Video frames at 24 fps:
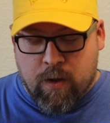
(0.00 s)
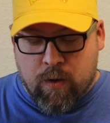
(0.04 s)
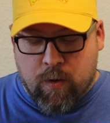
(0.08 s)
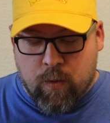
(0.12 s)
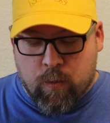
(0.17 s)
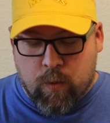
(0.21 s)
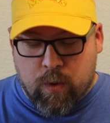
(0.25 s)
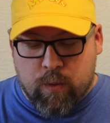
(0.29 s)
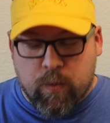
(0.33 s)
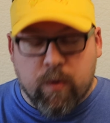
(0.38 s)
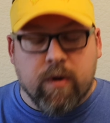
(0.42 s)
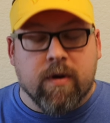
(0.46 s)

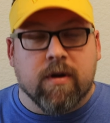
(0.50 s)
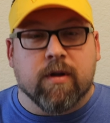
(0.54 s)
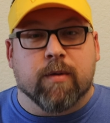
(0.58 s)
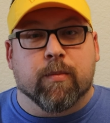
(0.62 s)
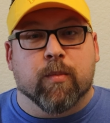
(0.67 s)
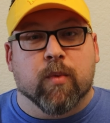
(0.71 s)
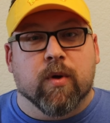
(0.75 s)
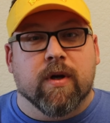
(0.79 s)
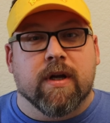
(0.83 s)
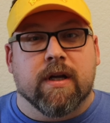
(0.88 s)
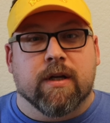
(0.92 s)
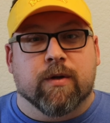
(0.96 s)
When we were in the
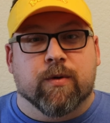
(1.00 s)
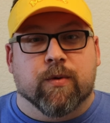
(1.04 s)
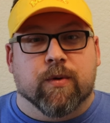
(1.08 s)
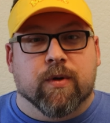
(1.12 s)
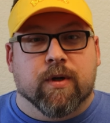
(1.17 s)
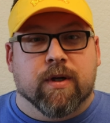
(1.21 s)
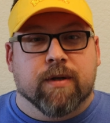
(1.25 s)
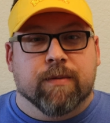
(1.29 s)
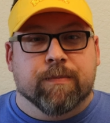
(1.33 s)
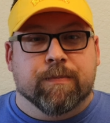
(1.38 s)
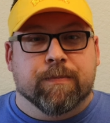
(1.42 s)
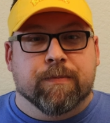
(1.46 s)
Marine
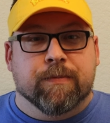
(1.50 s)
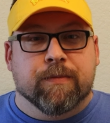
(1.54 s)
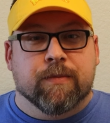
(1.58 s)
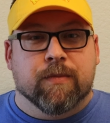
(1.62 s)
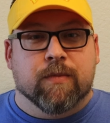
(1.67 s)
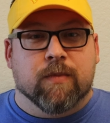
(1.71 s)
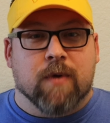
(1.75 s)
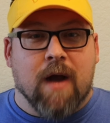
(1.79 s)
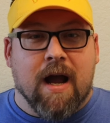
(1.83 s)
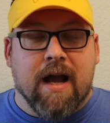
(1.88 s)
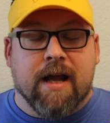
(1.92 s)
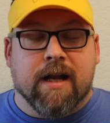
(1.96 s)
Corps,
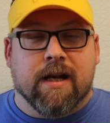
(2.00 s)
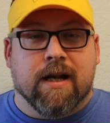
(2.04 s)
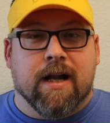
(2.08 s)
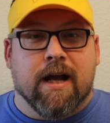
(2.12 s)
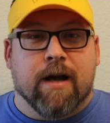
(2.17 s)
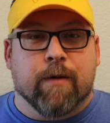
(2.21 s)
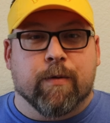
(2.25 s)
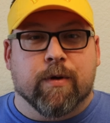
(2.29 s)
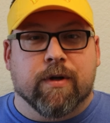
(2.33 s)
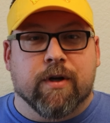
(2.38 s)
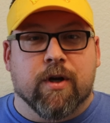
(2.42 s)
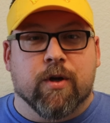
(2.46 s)
Ryan and
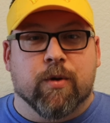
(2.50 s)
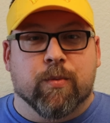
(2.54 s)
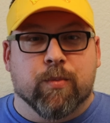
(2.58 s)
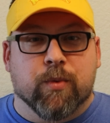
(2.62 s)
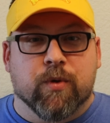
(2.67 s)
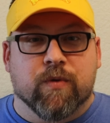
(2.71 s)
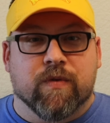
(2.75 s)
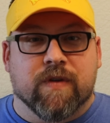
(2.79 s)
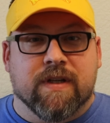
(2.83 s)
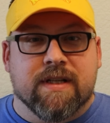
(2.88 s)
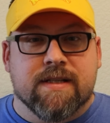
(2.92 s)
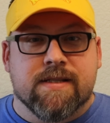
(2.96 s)
I would go to
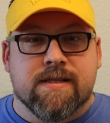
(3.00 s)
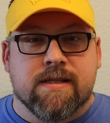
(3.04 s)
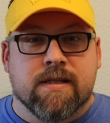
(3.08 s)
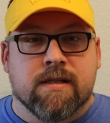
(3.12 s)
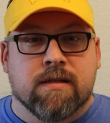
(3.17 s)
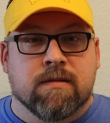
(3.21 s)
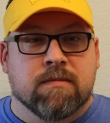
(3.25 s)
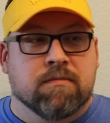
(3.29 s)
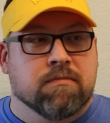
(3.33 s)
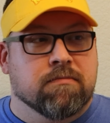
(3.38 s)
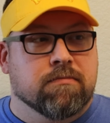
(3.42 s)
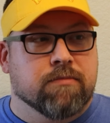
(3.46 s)
movies
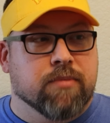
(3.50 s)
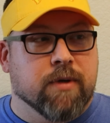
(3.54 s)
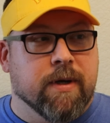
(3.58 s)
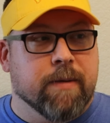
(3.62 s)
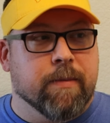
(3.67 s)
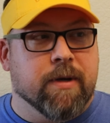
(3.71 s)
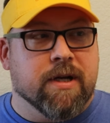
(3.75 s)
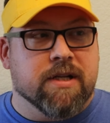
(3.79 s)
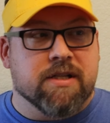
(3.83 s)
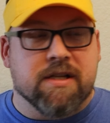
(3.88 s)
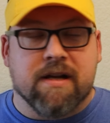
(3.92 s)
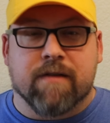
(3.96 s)
pretty
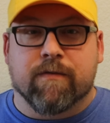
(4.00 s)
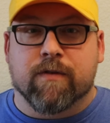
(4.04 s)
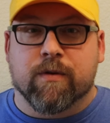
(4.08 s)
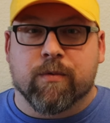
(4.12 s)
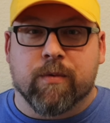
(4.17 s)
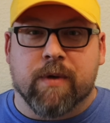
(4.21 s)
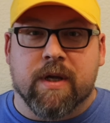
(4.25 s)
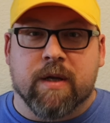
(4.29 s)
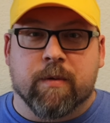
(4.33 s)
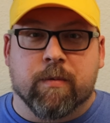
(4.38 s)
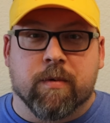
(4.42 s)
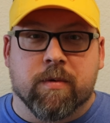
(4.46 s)
much every
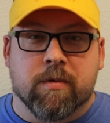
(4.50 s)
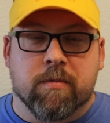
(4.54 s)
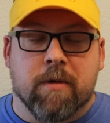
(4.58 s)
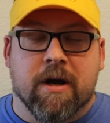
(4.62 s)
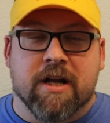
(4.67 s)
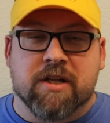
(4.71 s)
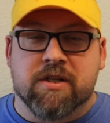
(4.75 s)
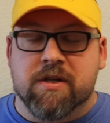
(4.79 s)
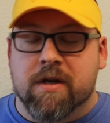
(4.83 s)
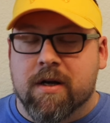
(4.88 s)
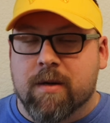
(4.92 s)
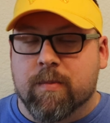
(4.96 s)
week. We'd
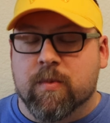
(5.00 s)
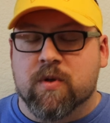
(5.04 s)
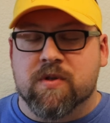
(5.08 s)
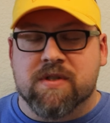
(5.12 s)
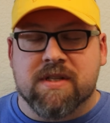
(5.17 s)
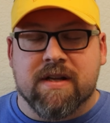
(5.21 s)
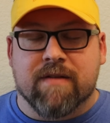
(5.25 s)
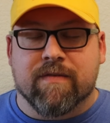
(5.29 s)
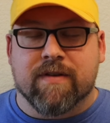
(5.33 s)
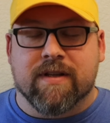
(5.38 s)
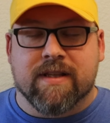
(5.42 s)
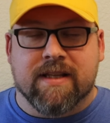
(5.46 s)
watch
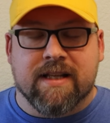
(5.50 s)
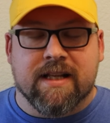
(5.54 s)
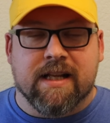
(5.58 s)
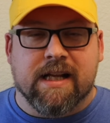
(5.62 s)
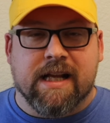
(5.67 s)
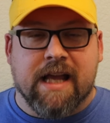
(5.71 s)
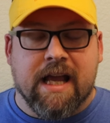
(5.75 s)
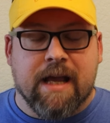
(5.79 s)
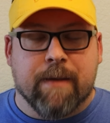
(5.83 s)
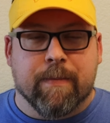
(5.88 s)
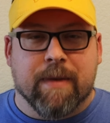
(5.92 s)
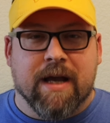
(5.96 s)
almost everything that
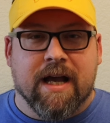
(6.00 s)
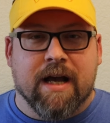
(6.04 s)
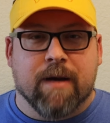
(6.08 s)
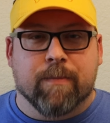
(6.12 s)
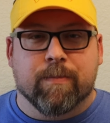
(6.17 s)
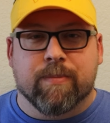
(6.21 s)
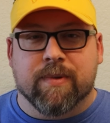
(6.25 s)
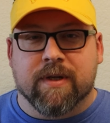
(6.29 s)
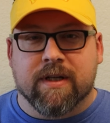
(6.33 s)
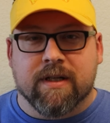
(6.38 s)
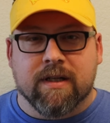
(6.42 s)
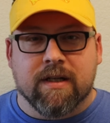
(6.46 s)
came
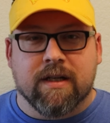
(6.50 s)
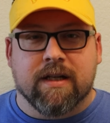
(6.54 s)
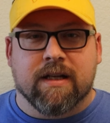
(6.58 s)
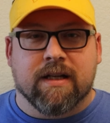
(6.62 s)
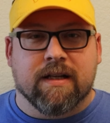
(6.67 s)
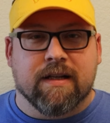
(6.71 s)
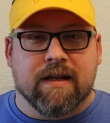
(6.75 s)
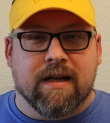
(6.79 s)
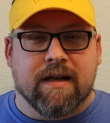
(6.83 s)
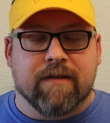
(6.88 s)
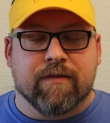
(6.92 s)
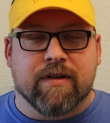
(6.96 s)
out, but
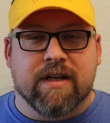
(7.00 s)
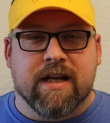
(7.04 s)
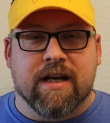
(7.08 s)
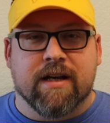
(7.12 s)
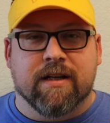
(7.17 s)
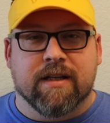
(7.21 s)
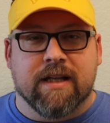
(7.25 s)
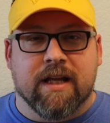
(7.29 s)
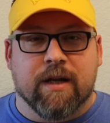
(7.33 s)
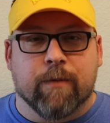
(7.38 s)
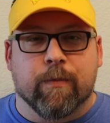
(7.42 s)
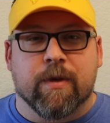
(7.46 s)
every now
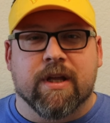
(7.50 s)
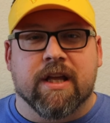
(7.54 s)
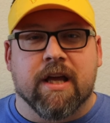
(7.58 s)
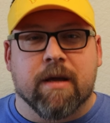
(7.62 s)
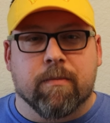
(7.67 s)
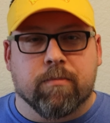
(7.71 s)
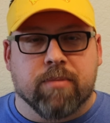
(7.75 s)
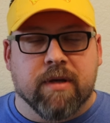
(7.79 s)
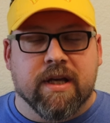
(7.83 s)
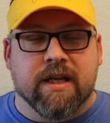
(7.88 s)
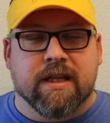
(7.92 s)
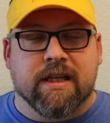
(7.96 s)
and then we
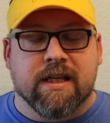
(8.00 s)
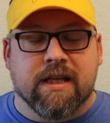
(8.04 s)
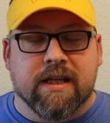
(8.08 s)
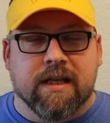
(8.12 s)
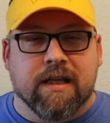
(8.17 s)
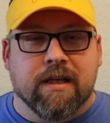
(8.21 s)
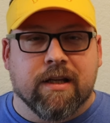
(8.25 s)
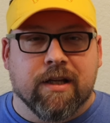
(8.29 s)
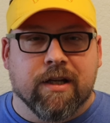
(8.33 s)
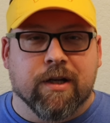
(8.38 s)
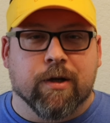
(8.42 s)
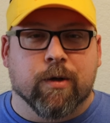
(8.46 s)
get
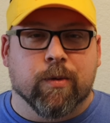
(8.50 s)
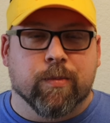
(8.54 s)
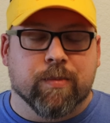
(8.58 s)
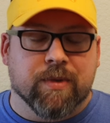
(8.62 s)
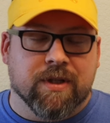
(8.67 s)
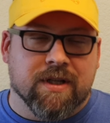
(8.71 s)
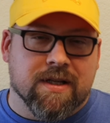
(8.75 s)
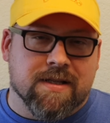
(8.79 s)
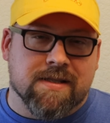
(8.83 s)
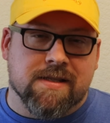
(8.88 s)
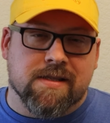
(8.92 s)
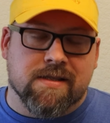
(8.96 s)
picky,
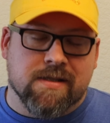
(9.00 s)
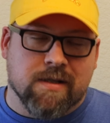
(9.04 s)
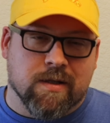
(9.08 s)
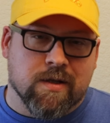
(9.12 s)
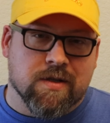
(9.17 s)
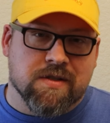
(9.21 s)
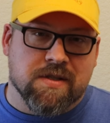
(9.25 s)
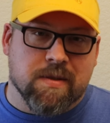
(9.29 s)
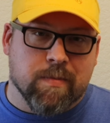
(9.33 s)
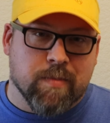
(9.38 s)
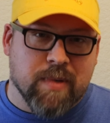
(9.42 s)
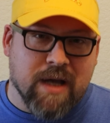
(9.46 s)
because it's
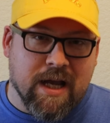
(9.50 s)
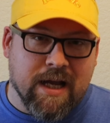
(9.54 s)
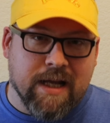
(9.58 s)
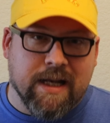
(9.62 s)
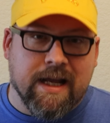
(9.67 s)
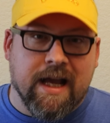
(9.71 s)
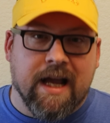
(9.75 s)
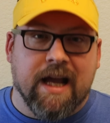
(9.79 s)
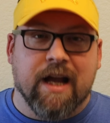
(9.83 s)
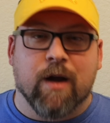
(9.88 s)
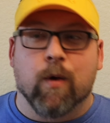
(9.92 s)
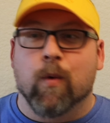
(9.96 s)
close to
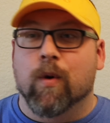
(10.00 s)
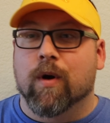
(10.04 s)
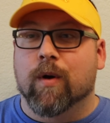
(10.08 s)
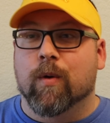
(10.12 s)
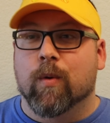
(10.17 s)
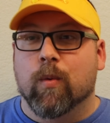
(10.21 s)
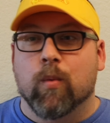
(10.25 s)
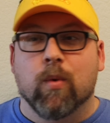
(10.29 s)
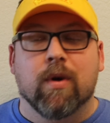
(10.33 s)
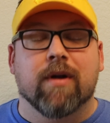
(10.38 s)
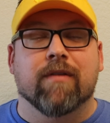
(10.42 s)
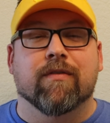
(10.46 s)
payday
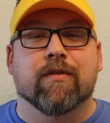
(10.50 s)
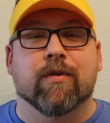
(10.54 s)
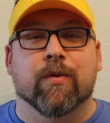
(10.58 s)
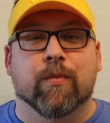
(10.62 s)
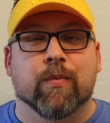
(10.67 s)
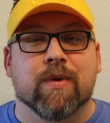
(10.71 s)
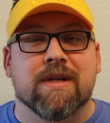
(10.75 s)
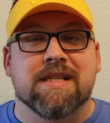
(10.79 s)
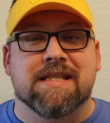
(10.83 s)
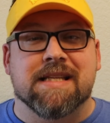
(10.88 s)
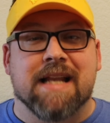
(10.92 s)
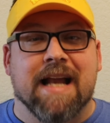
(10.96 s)
or whatever the
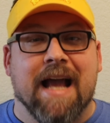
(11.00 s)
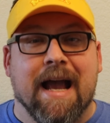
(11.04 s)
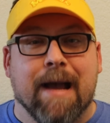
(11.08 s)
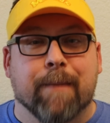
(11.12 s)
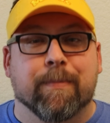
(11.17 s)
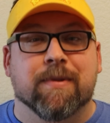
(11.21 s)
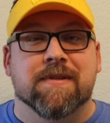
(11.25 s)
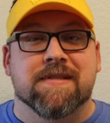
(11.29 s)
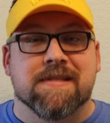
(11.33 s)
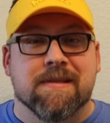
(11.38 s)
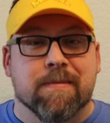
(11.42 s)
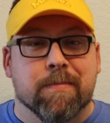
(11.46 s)
reason
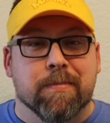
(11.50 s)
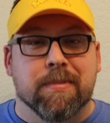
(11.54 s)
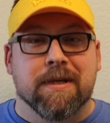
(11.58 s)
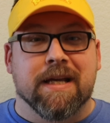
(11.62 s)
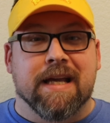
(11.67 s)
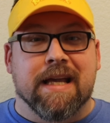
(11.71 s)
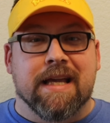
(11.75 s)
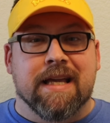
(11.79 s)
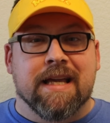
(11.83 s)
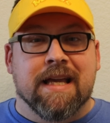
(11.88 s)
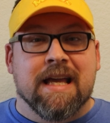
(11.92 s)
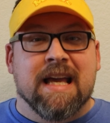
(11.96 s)
happens to
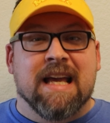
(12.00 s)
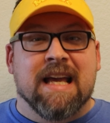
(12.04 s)
be.